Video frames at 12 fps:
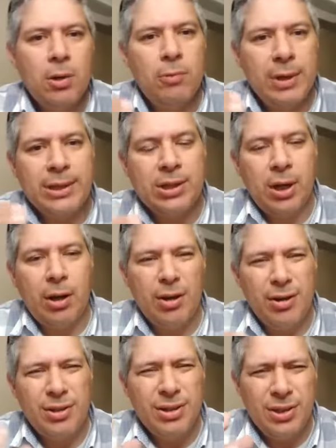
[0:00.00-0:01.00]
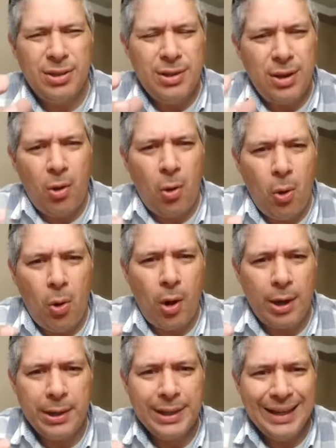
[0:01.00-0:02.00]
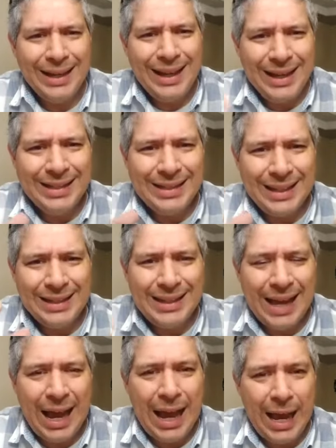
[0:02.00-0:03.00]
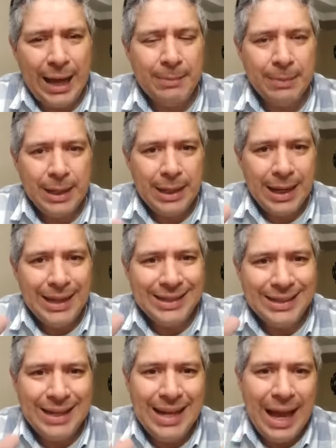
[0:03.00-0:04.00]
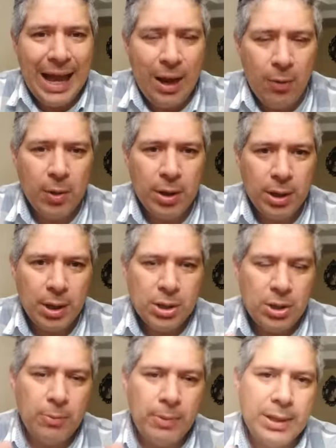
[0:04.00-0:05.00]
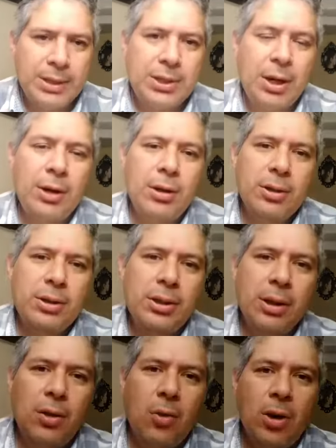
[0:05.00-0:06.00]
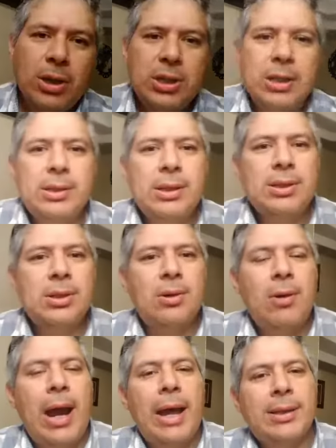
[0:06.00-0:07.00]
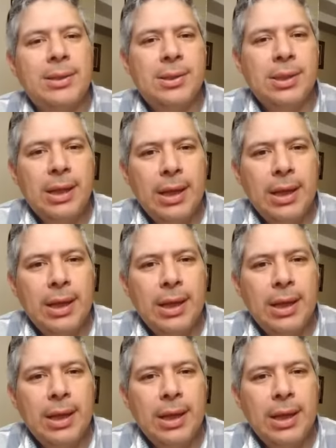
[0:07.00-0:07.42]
Return to the Lord. It's the time. It's the hour to return to the Lord Jesus Christ.